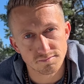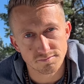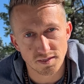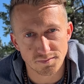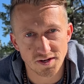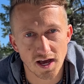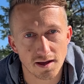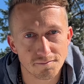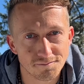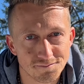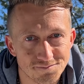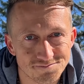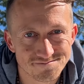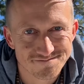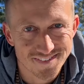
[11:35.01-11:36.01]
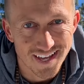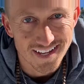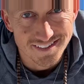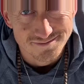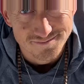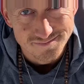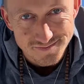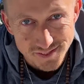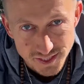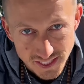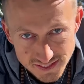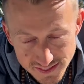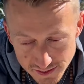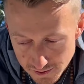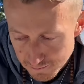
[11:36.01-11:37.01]
Maybe not. Okay, see you
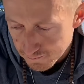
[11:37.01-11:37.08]
guys later.